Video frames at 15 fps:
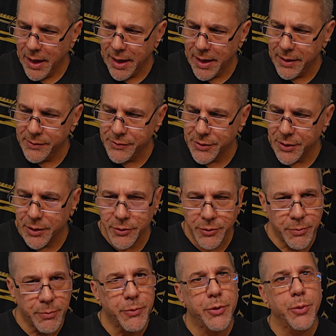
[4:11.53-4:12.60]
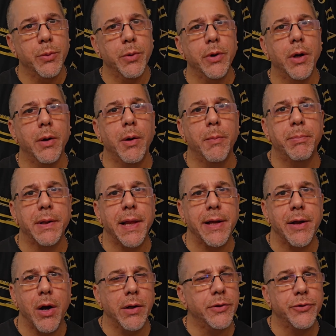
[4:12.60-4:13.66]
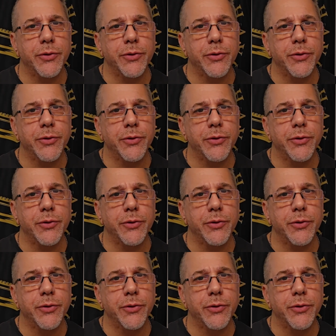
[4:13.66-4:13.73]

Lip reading: and do a play on.